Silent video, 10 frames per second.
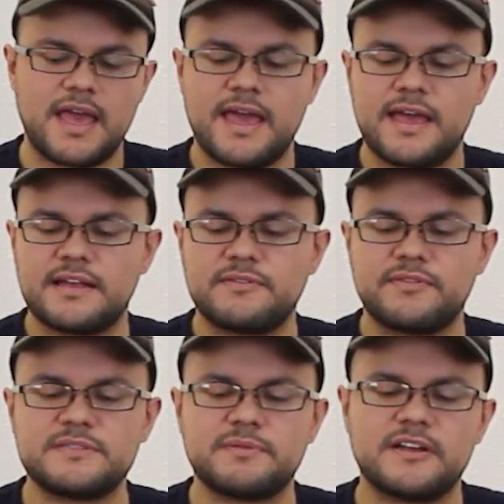And
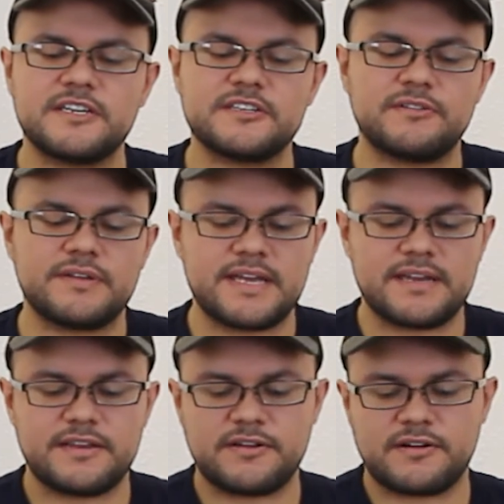for this project you'll
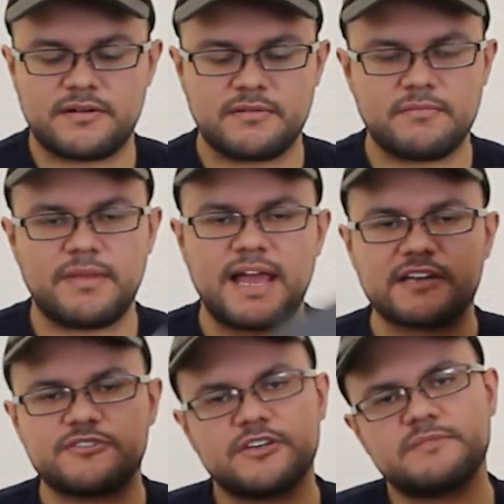need your
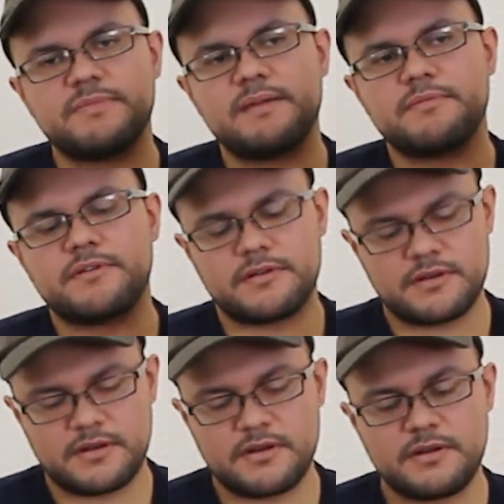black construction
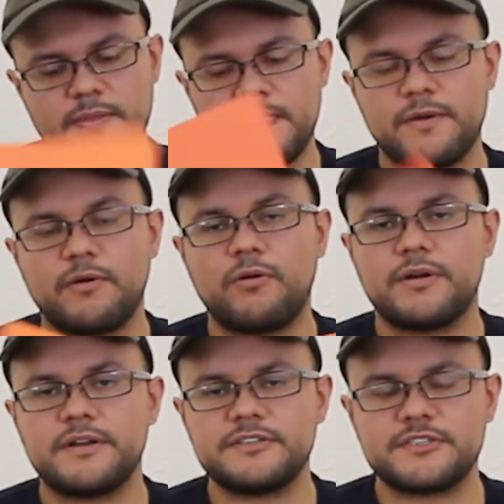paper, your
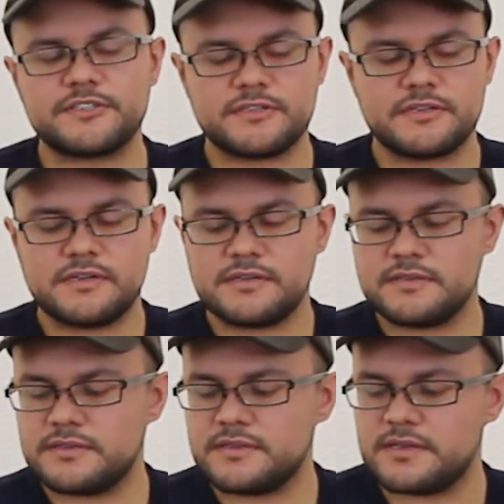orange,
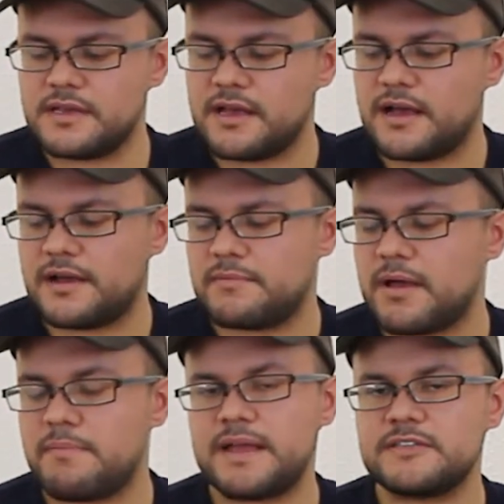
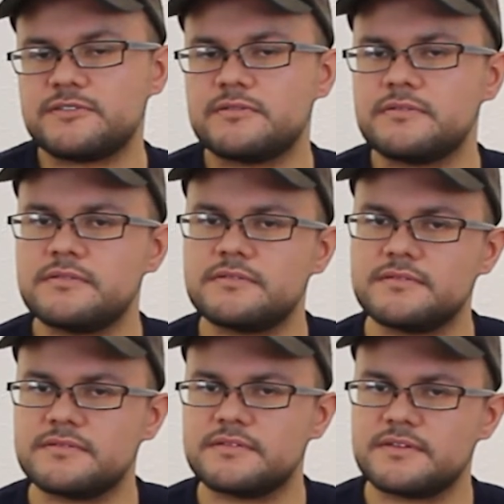a pencil,
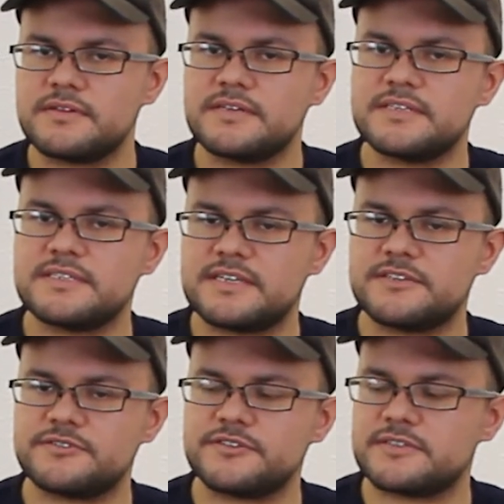
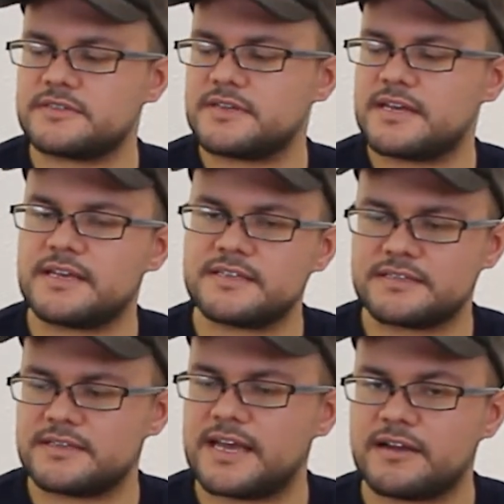scissors,
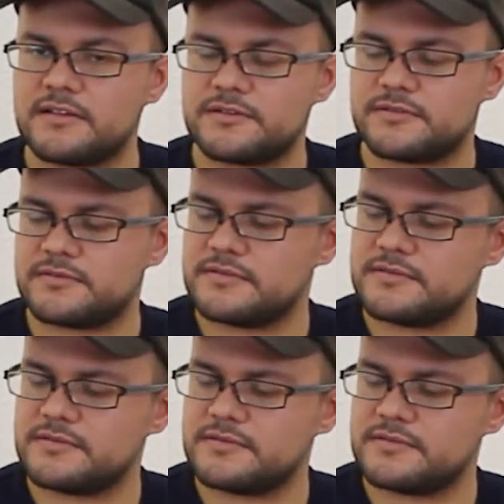and glue.